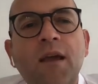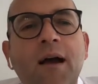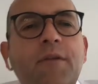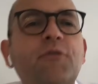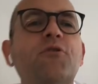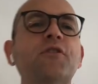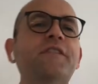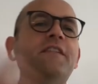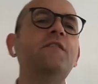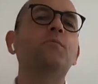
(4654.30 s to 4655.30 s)
And of course,
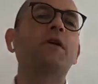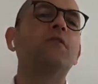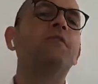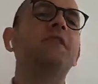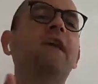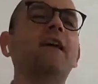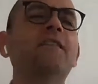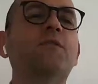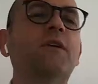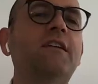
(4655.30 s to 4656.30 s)
this is one of the
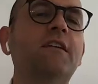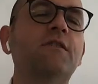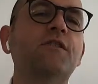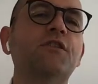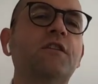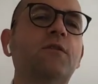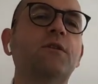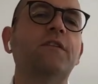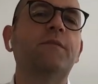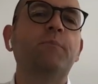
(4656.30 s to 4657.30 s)
last great television towers